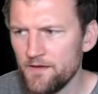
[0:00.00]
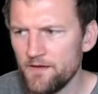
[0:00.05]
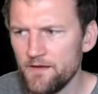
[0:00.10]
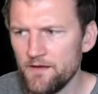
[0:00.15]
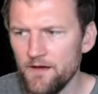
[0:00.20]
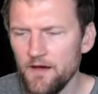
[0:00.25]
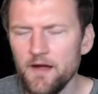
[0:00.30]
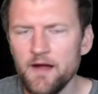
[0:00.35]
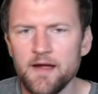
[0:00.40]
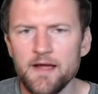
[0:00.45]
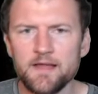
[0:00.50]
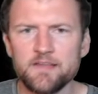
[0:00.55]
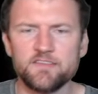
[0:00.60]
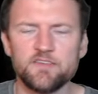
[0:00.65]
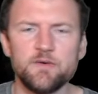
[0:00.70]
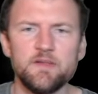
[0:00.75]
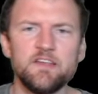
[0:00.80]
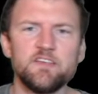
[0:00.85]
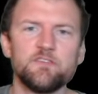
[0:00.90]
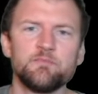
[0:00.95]
All right, so
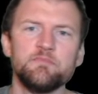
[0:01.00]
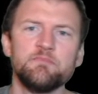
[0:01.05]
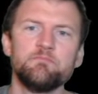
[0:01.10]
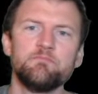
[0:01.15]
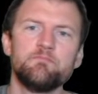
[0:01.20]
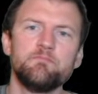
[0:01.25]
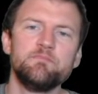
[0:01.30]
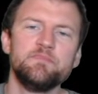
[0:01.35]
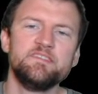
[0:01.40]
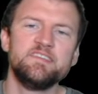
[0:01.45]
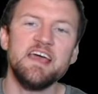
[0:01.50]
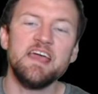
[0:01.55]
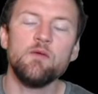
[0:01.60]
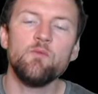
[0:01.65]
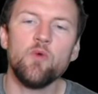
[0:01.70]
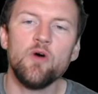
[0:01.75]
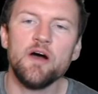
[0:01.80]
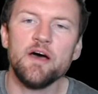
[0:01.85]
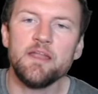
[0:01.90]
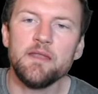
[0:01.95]
it is day
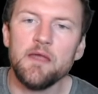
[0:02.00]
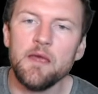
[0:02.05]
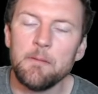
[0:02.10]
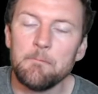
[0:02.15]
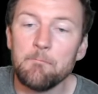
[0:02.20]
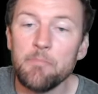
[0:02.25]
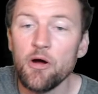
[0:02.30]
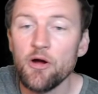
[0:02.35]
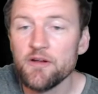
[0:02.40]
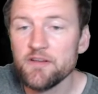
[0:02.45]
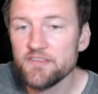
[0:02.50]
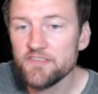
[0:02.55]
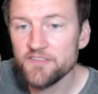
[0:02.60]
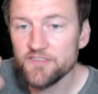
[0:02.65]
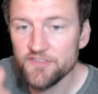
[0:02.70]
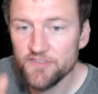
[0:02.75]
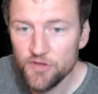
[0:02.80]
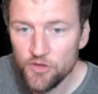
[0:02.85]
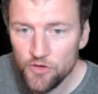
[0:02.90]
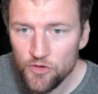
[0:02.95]
one, part
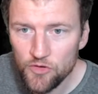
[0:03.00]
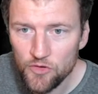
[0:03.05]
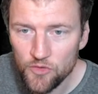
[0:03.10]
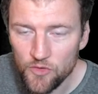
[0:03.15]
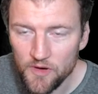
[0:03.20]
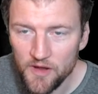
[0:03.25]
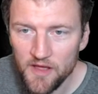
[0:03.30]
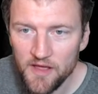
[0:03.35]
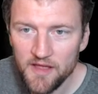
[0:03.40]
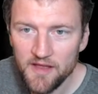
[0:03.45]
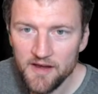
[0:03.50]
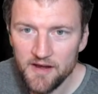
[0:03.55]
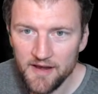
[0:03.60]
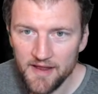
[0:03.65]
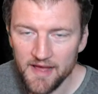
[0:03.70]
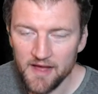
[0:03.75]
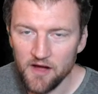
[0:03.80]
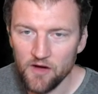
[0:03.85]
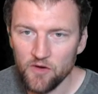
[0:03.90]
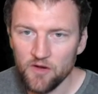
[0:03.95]
two
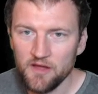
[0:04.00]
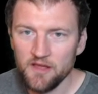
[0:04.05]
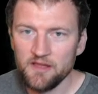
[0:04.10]
now.